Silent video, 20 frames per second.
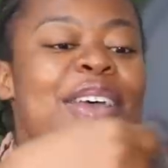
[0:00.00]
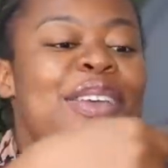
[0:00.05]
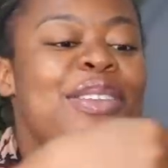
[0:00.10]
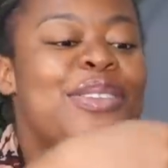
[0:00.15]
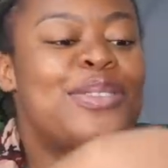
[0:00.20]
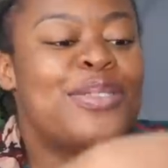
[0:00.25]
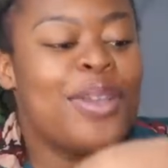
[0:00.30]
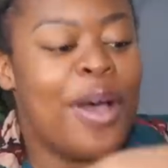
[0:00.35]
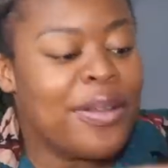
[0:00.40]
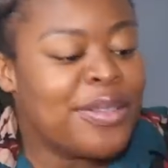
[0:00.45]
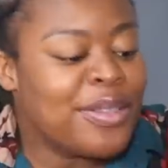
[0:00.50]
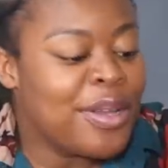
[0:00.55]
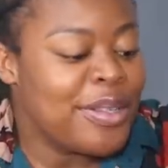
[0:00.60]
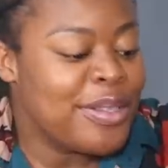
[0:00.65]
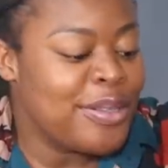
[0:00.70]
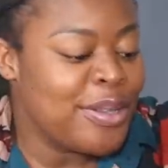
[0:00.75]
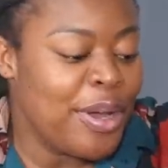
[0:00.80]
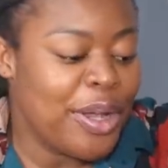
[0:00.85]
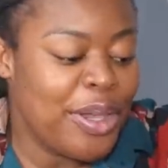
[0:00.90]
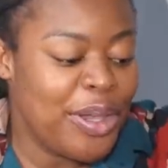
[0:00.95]
So,
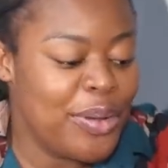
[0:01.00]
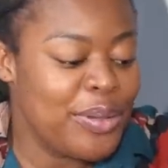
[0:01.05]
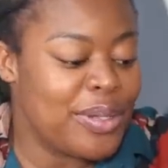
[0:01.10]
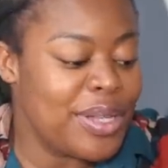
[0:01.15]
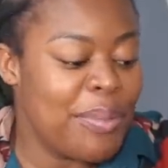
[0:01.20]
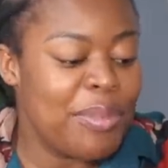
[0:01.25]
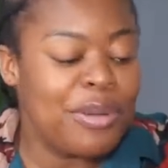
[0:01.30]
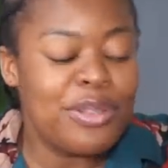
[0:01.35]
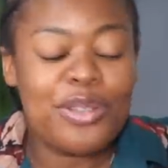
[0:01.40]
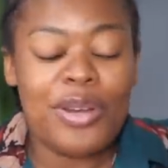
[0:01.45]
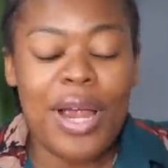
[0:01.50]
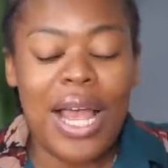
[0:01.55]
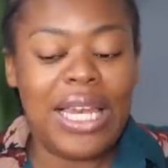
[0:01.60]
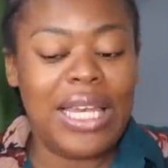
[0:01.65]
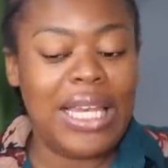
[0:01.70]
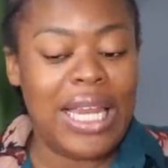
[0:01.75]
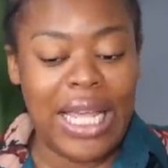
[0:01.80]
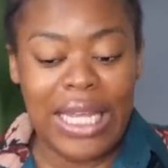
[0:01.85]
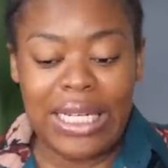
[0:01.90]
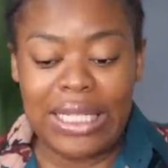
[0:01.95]
so cute. I'm going to try
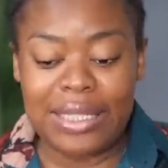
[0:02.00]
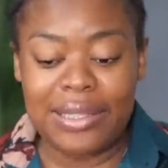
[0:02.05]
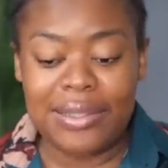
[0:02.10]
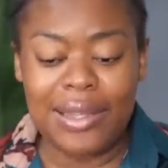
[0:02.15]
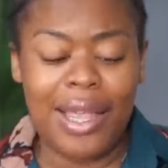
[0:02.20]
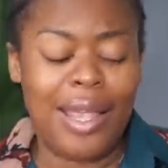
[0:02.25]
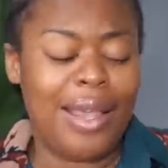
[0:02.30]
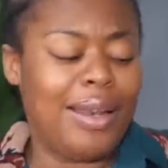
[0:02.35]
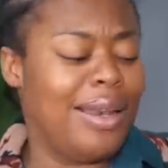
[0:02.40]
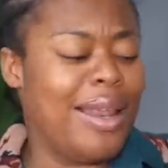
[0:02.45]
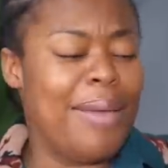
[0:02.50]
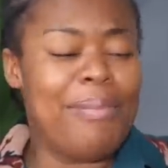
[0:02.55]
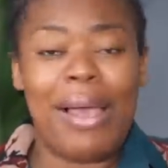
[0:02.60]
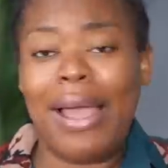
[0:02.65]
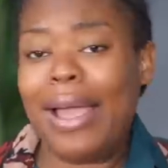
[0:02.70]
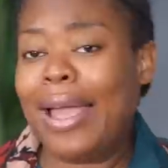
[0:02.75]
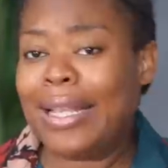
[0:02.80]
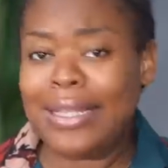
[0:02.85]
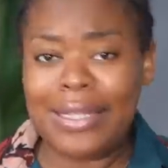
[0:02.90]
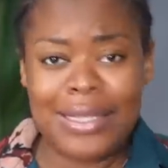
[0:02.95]
and lay this thing, lay
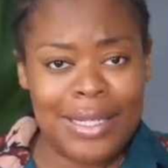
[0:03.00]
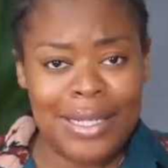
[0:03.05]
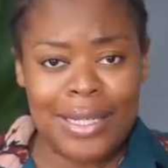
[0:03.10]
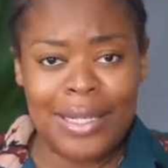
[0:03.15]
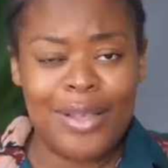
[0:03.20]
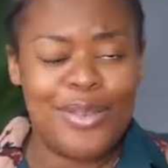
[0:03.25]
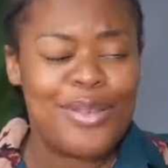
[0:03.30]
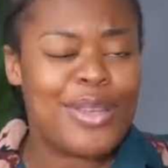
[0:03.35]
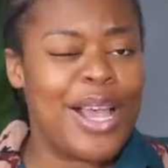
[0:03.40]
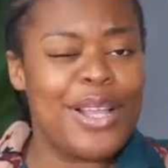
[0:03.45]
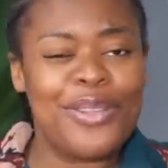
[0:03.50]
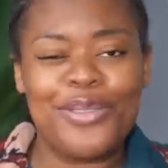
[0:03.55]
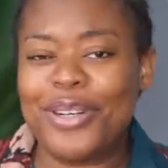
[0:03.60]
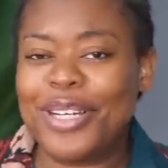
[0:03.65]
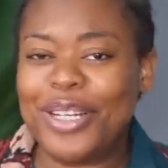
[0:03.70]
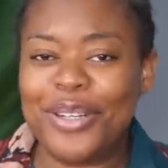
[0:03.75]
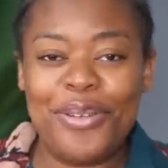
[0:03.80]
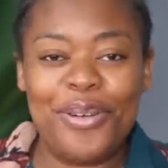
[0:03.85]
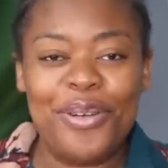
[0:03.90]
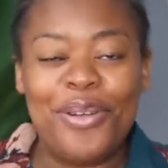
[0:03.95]
my edges. You guys
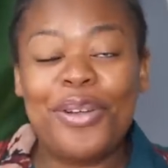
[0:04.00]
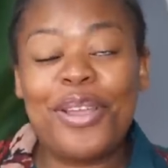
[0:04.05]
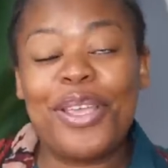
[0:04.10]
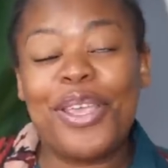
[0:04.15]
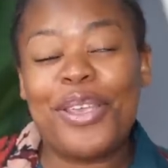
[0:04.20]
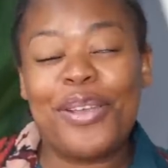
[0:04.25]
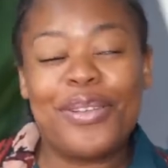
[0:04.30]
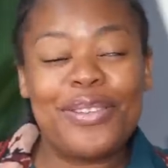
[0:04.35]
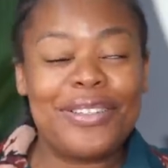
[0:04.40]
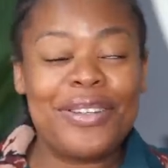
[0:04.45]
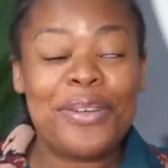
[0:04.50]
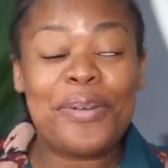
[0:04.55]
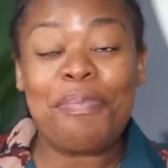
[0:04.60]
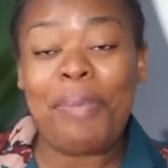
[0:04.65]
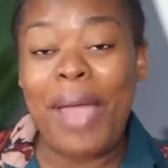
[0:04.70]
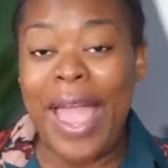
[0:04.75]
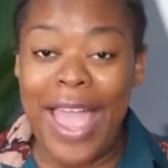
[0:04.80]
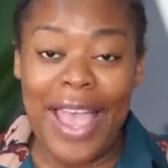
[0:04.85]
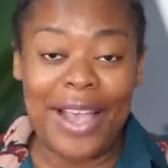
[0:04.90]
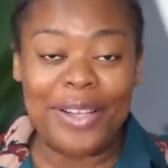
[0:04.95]
already know, look cute, look
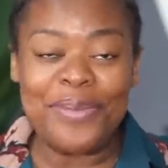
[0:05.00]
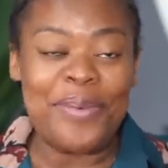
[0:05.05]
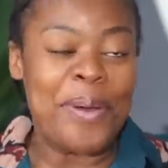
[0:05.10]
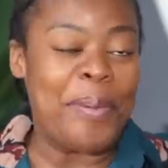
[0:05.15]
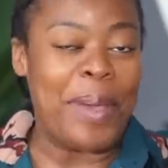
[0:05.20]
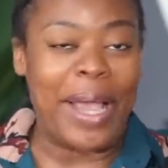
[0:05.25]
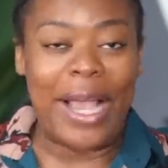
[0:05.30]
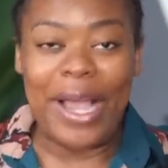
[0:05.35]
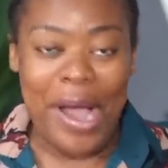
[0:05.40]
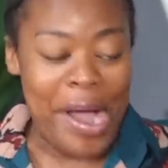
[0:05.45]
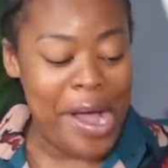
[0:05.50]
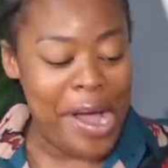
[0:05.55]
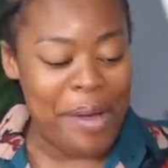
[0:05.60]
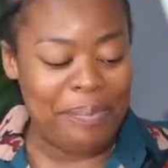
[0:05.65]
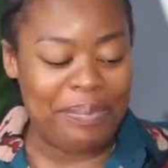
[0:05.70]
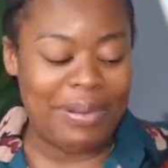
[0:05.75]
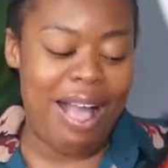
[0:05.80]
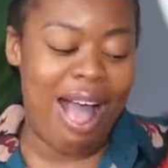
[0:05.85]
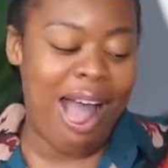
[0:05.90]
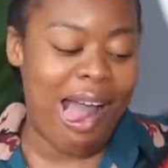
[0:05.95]
peg, do my
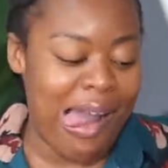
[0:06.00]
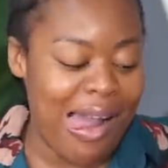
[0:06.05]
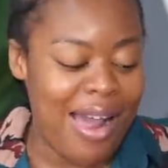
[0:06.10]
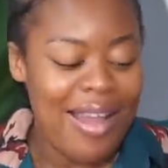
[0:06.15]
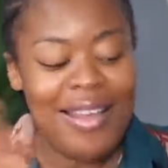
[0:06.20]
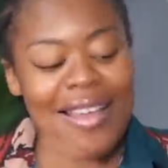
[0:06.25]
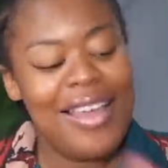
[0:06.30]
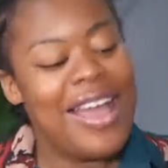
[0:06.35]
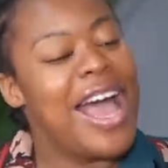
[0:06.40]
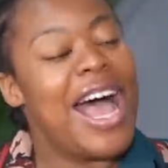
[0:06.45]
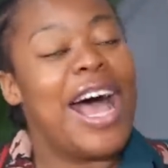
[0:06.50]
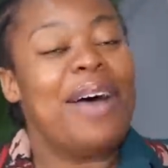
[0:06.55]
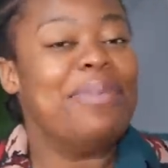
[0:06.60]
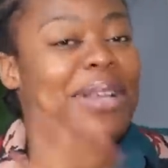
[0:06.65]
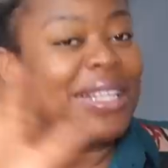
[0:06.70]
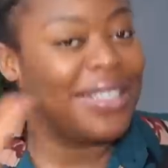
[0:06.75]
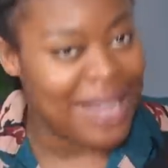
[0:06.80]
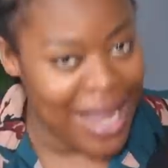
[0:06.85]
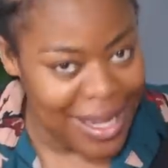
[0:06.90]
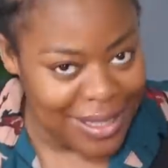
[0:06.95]
makeup. I'm
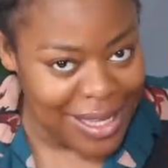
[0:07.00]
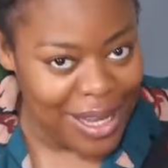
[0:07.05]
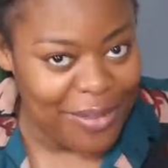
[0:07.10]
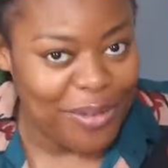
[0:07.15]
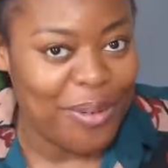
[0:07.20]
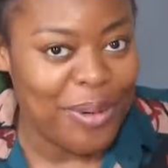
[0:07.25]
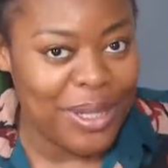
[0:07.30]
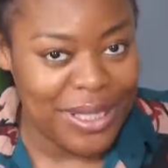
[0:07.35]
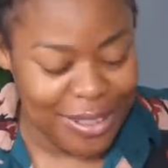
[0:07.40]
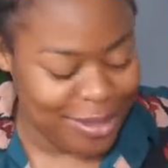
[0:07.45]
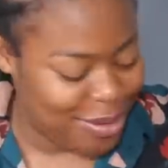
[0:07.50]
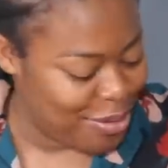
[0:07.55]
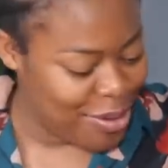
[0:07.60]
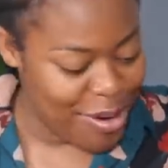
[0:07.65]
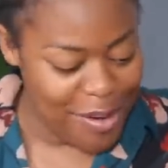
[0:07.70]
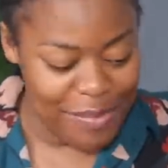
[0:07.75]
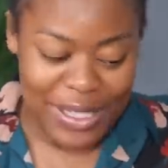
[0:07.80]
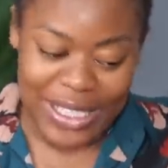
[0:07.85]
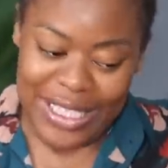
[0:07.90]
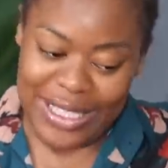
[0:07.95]
excited for what is to
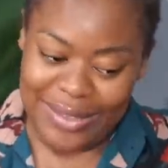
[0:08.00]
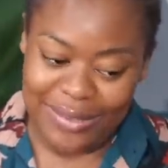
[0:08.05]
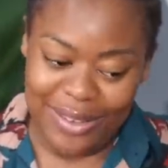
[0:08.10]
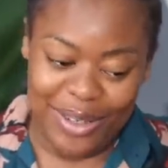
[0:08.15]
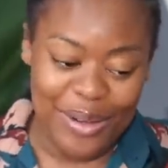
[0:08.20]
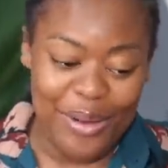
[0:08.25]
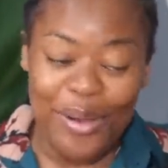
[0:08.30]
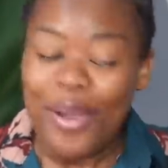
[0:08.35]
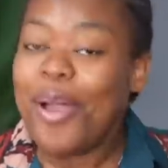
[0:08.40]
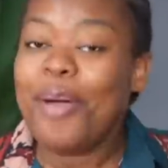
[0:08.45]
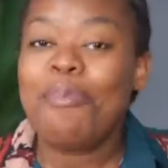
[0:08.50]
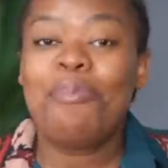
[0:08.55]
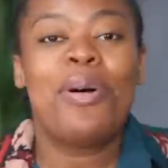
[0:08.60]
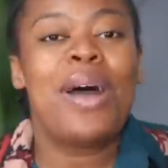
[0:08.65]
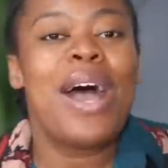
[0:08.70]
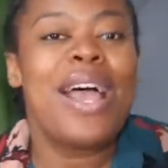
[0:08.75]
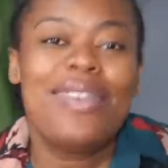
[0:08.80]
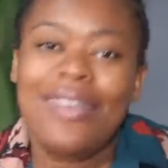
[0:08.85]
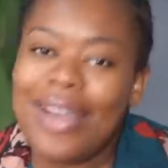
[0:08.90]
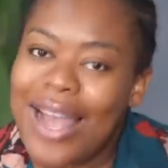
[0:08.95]
come in this video. But
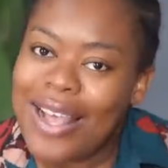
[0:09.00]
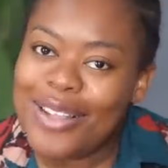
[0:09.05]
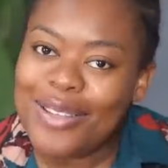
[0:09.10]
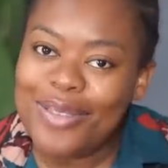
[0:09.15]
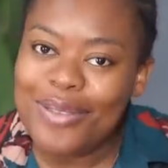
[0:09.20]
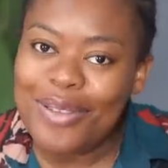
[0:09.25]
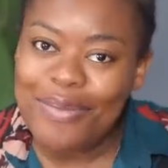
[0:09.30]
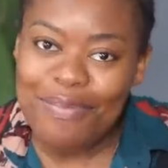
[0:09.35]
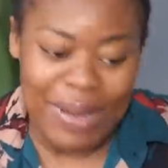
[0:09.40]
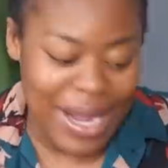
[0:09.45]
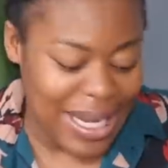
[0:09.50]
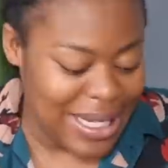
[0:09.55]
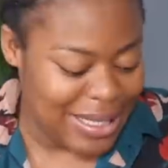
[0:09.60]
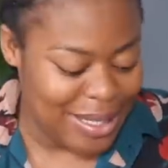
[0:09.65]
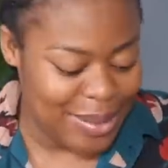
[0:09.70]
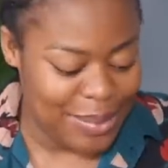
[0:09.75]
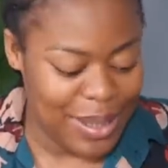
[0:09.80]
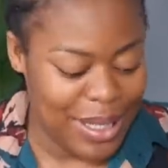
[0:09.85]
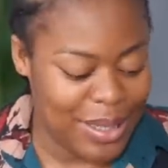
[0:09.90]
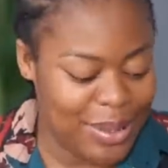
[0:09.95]
how are you guys doing, by
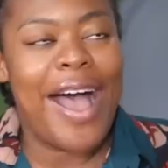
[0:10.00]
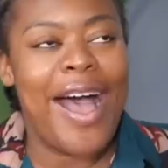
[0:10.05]
the way?